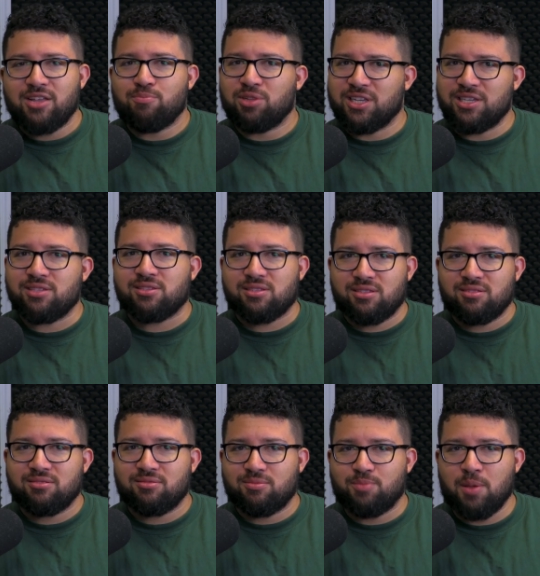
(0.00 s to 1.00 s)
Please.
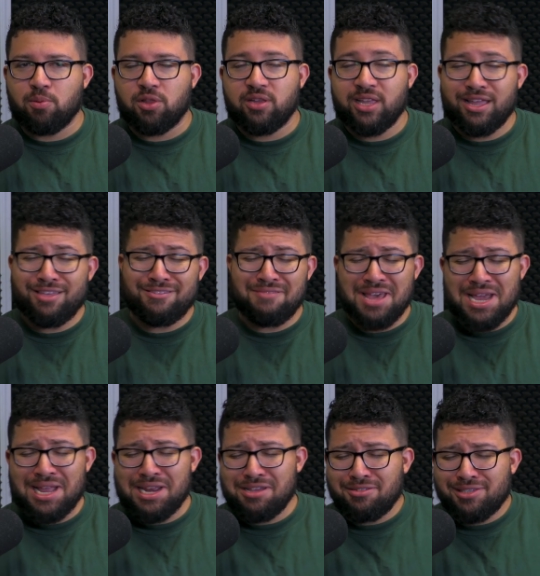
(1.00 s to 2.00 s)
People are like, oh, I
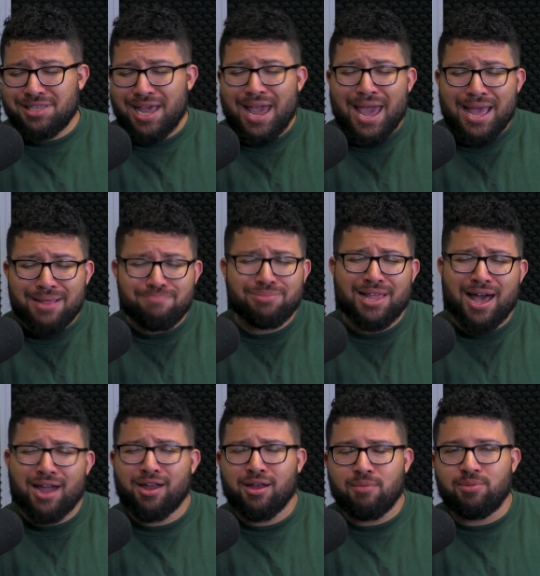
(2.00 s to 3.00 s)
got to use the ad
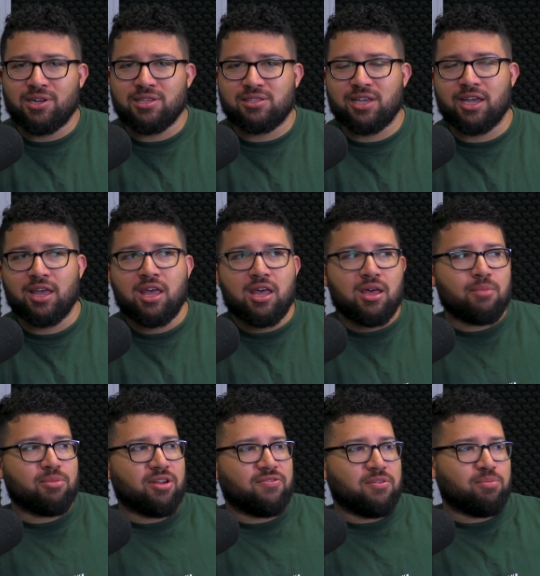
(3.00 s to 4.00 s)
blocker. But it's like,
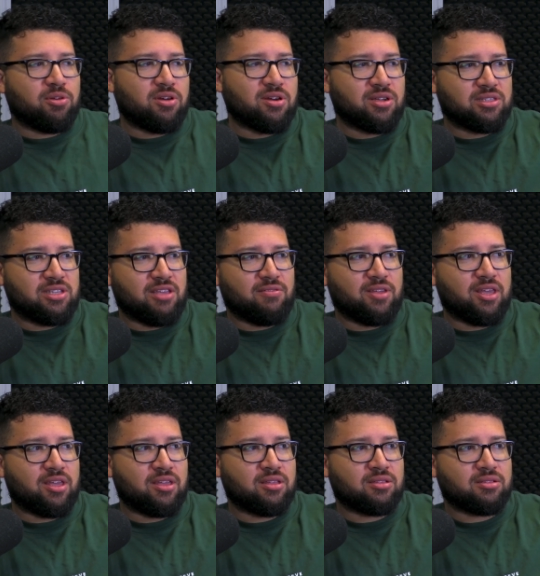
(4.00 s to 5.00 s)
but if you put it on
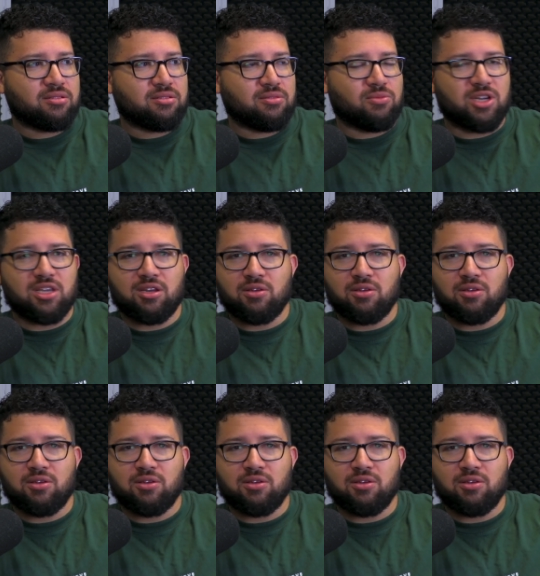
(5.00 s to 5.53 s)
TV, what are you